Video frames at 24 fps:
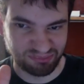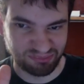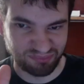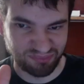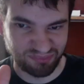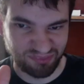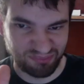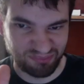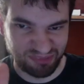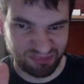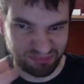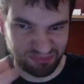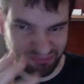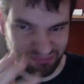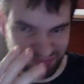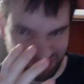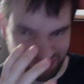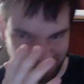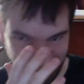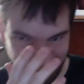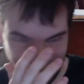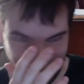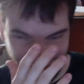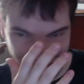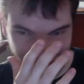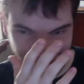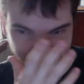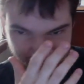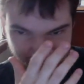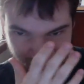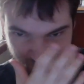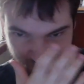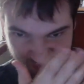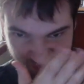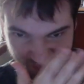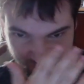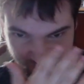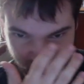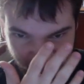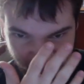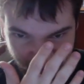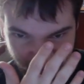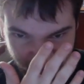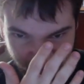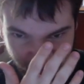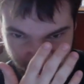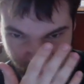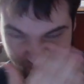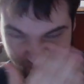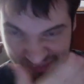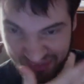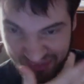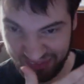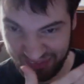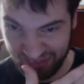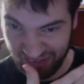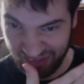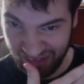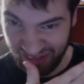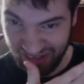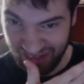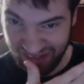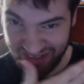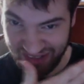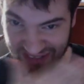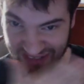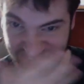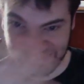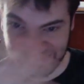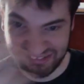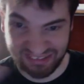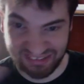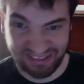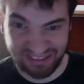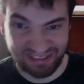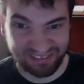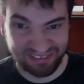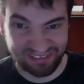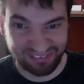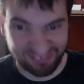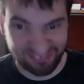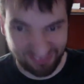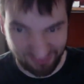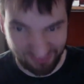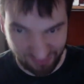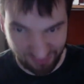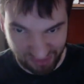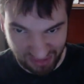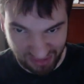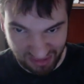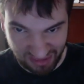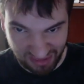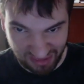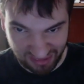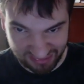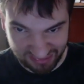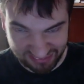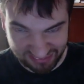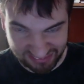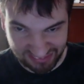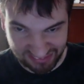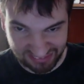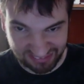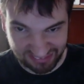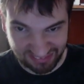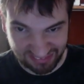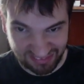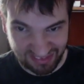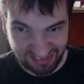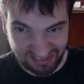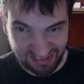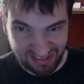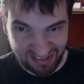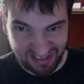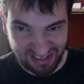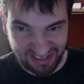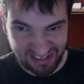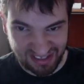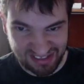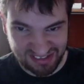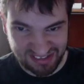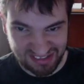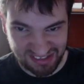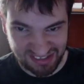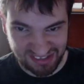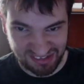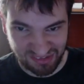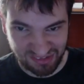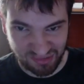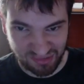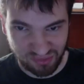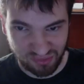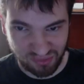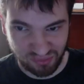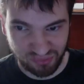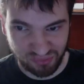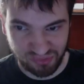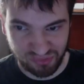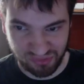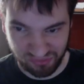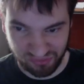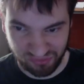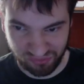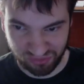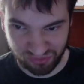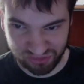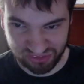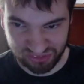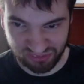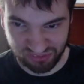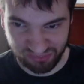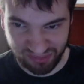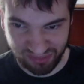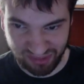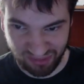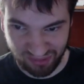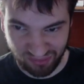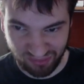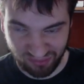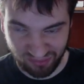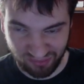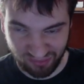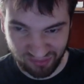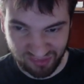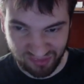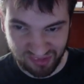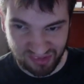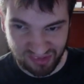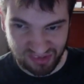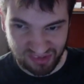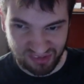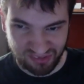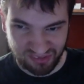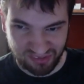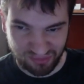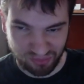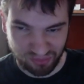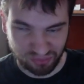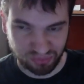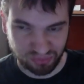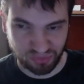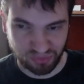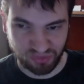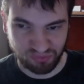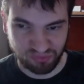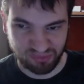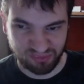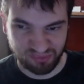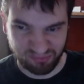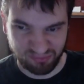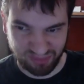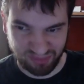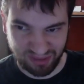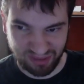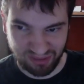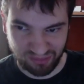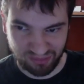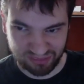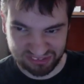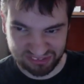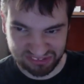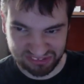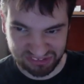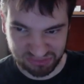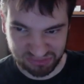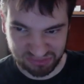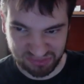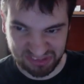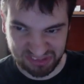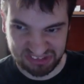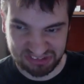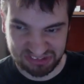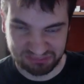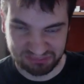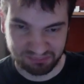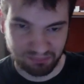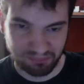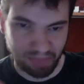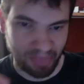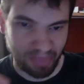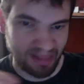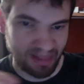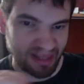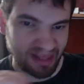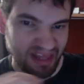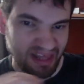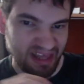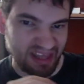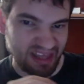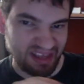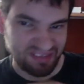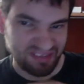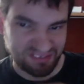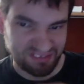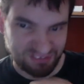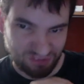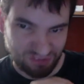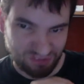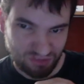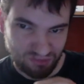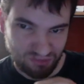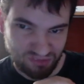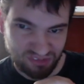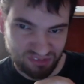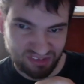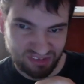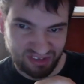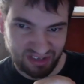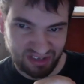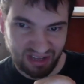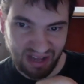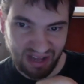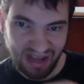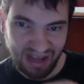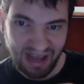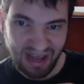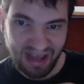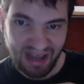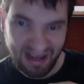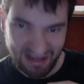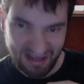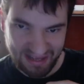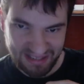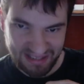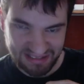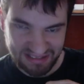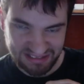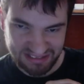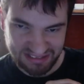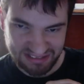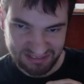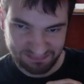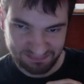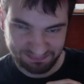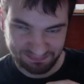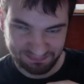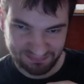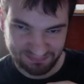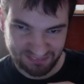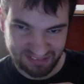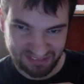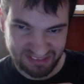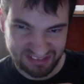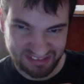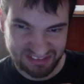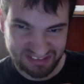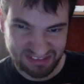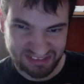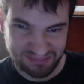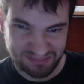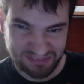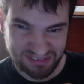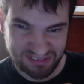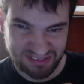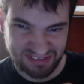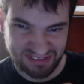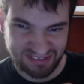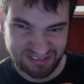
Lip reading: between the way that the Kais and the gods had seen the whole universe of power, the whole tournament of power situation. In the terms of the Kais, it seems that